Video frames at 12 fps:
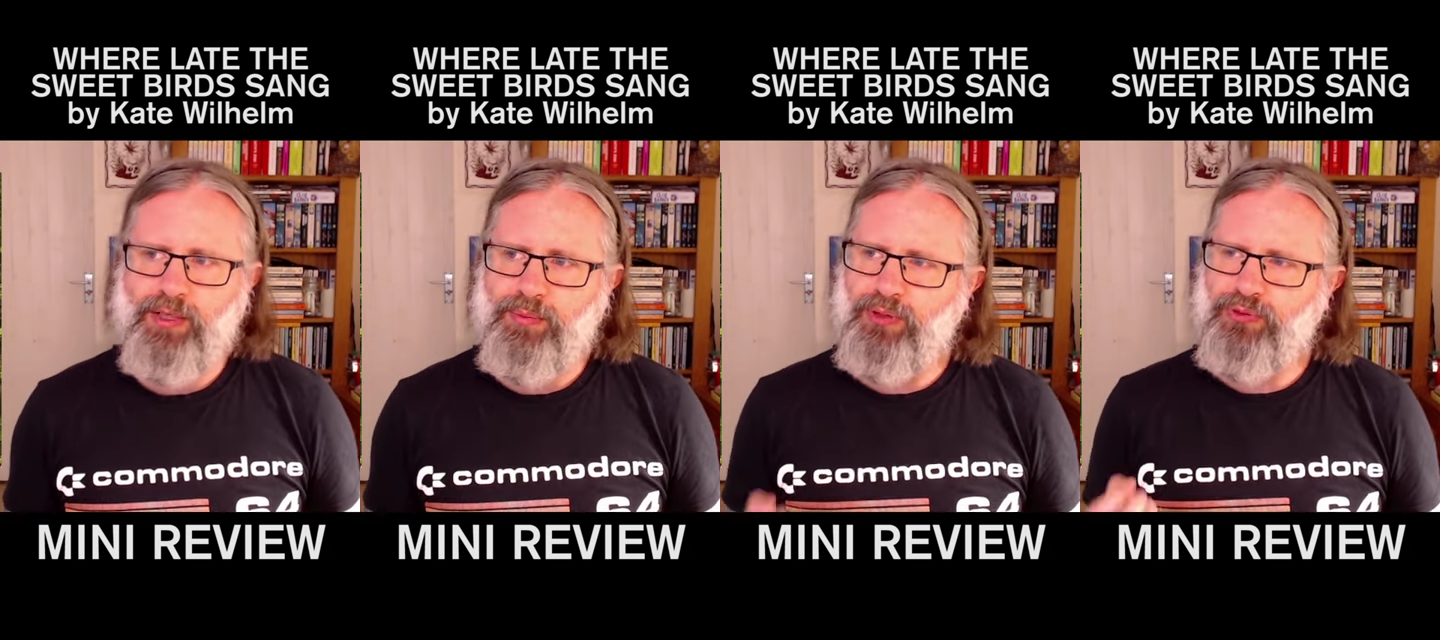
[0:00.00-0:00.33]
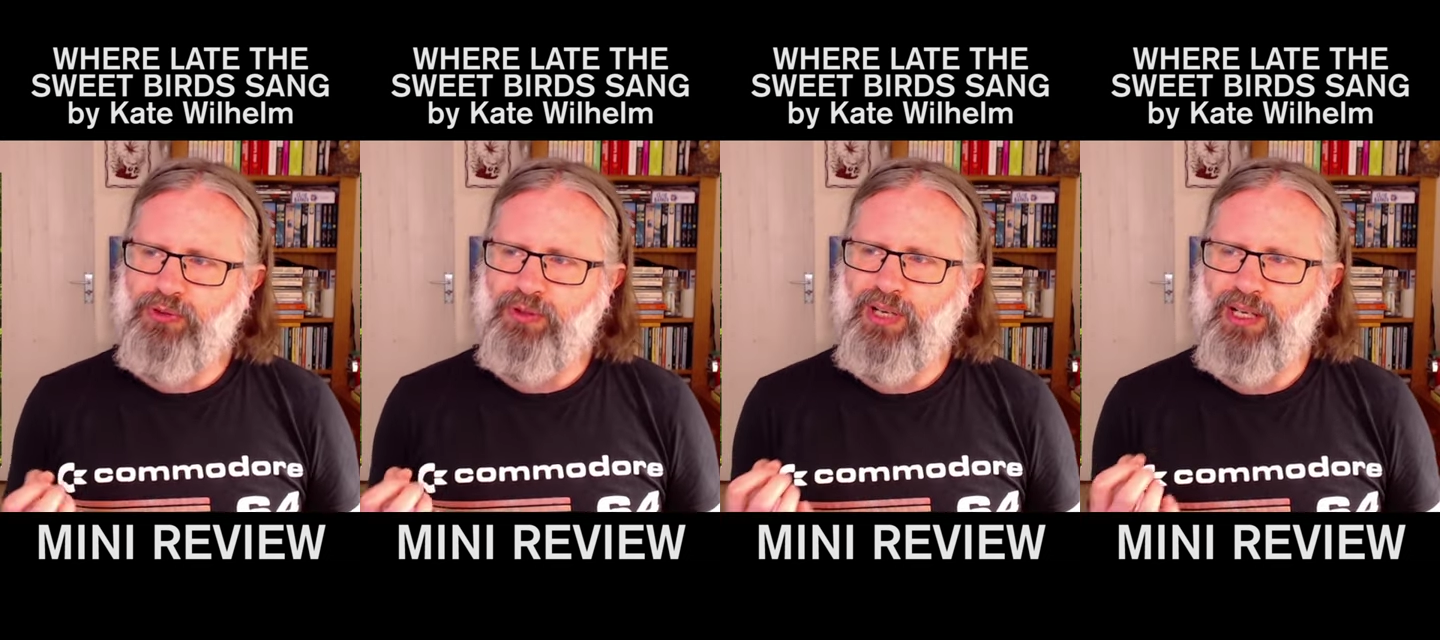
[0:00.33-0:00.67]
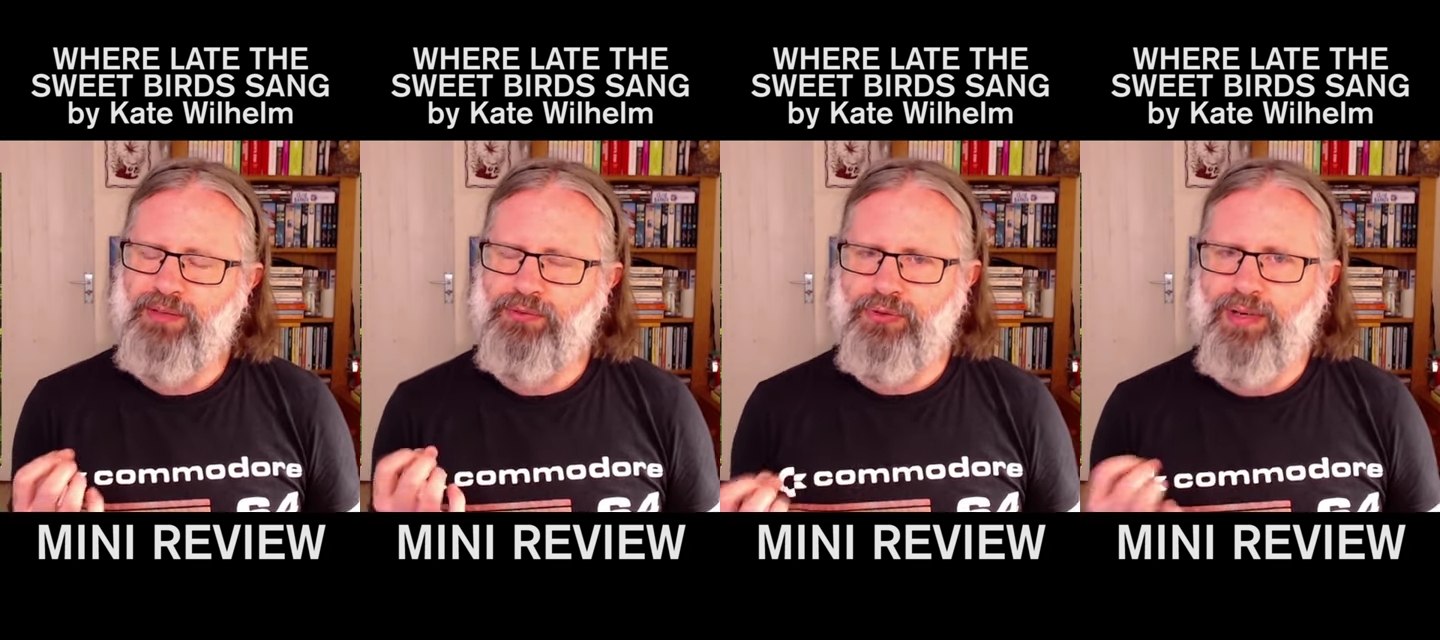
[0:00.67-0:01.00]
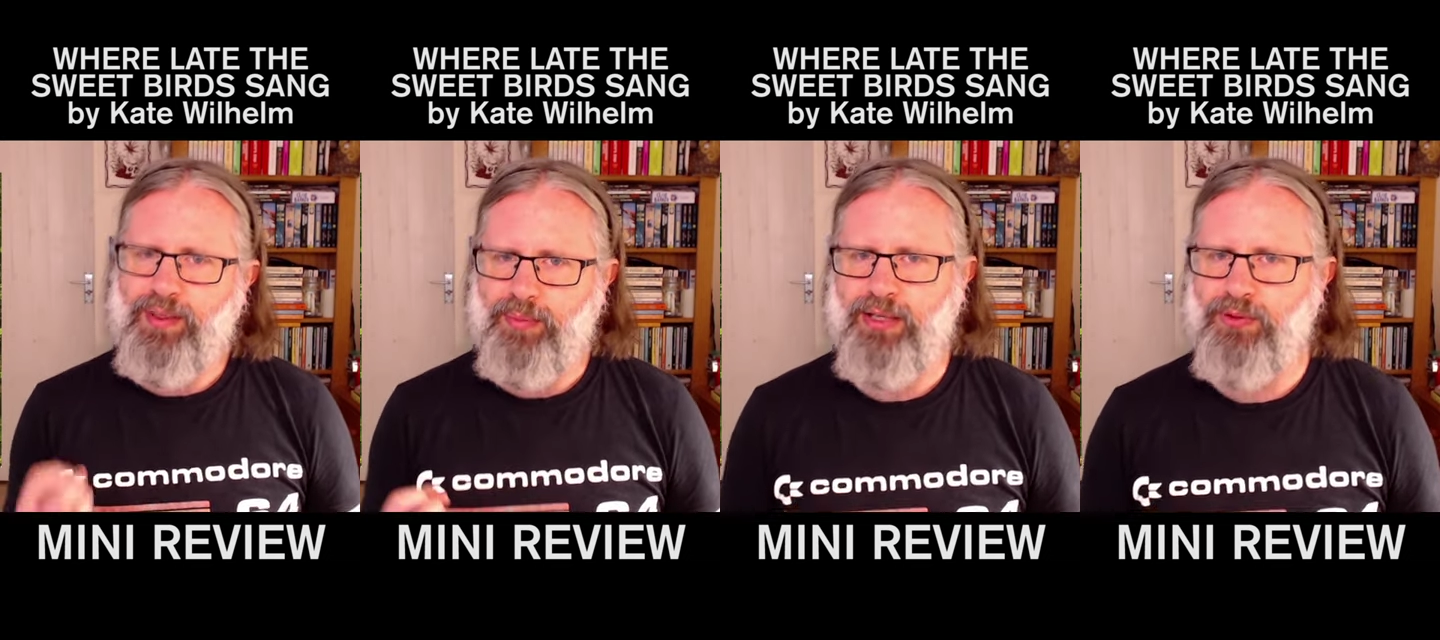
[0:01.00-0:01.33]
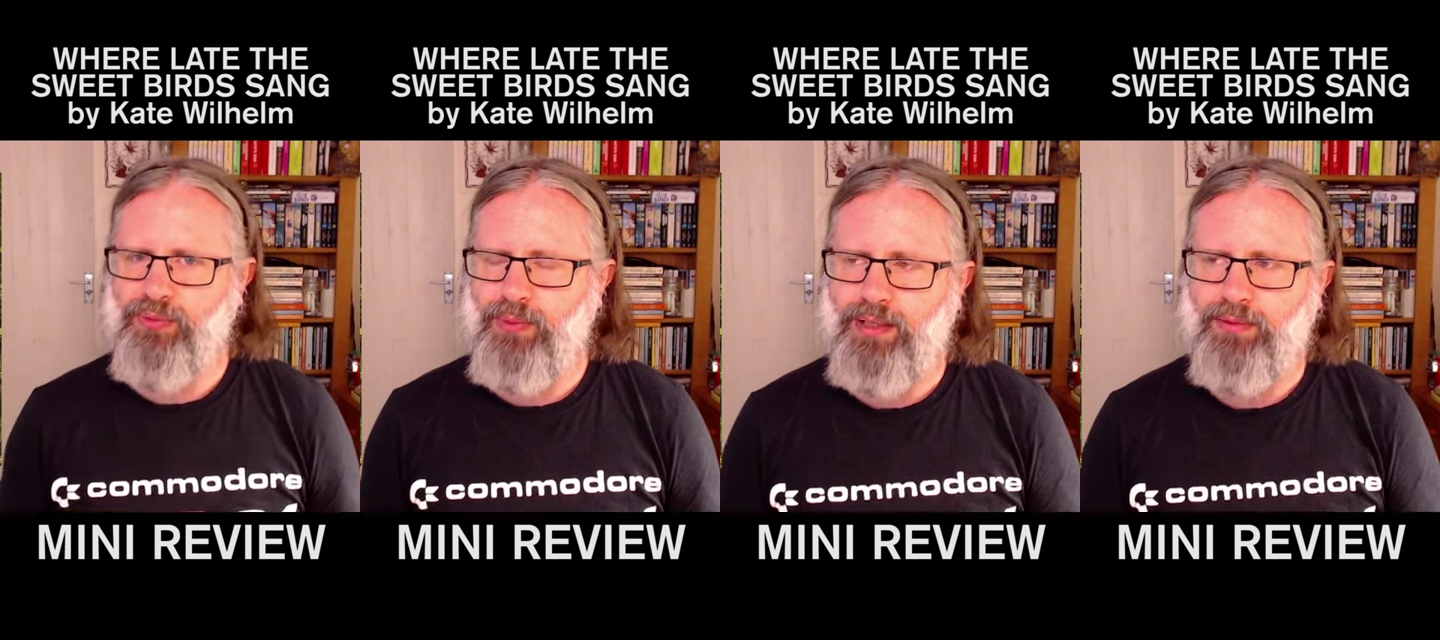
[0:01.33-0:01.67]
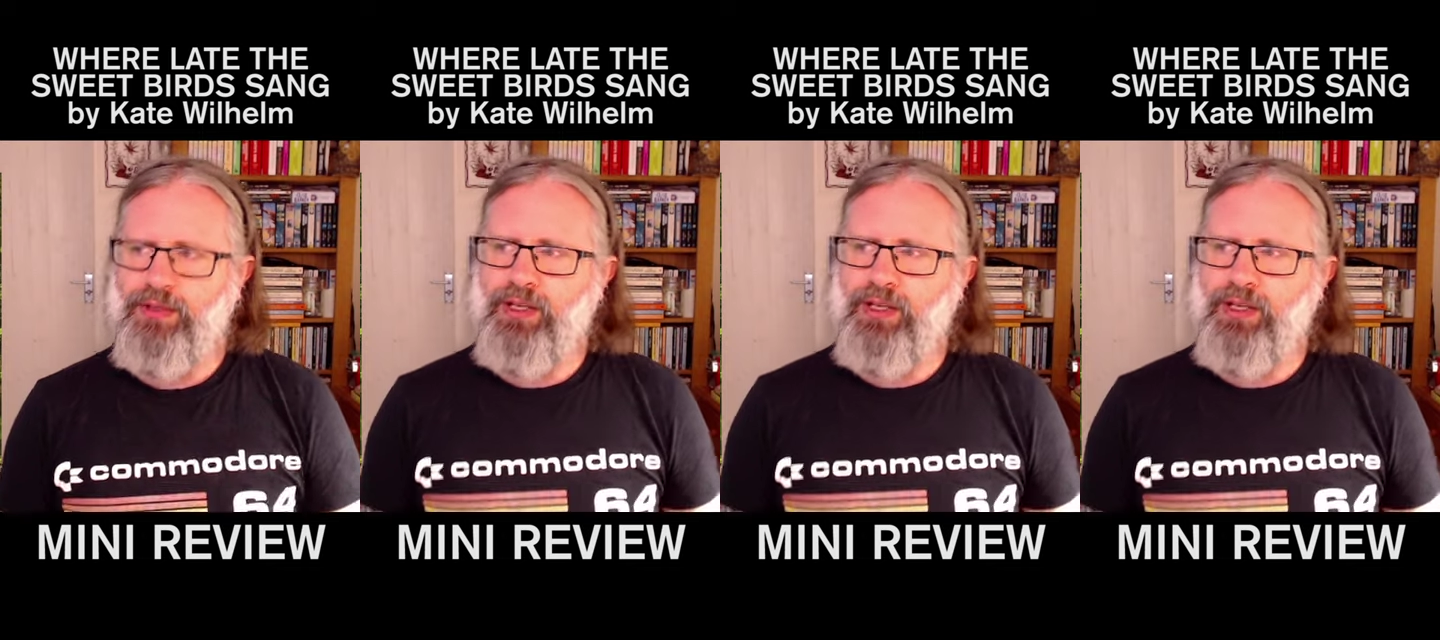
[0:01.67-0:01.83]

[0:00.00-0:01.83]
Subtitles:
but also kind of creepy as well.